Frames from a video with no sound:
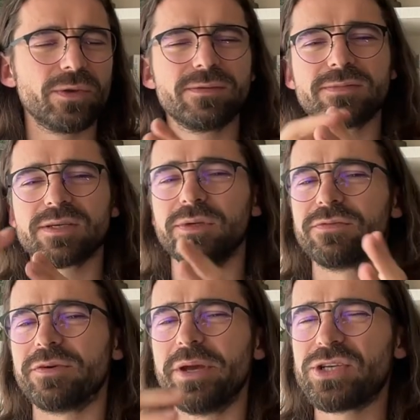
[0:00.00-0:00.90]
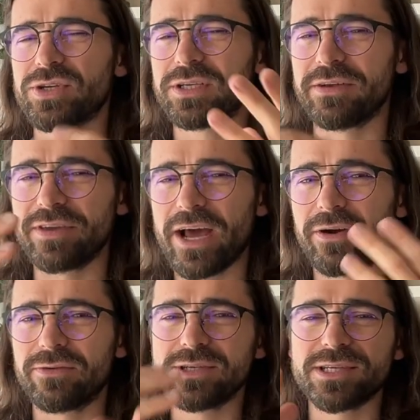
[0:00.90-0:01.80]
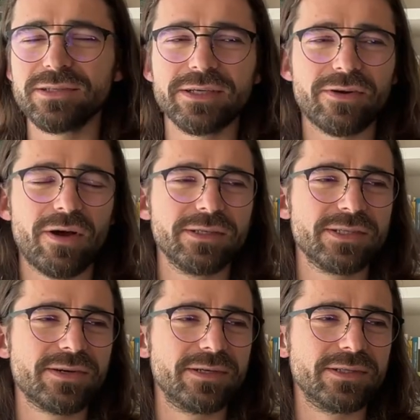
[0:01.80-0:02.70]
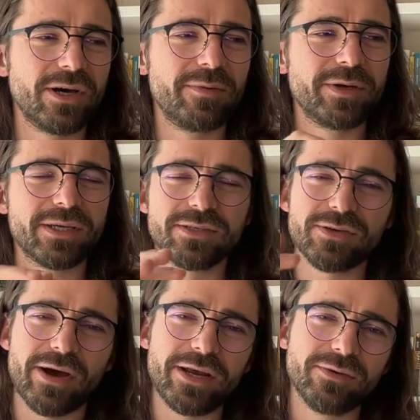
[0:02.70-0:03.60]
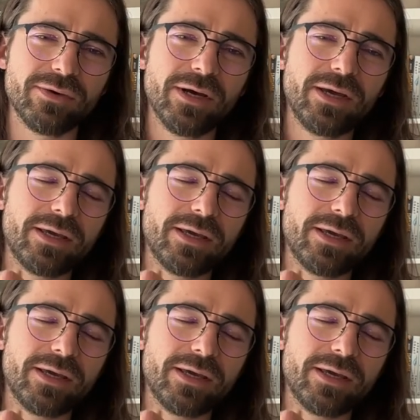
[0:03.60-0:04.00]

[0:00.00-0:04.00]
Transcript: on some information that I've gathered recently around a certain topic and try to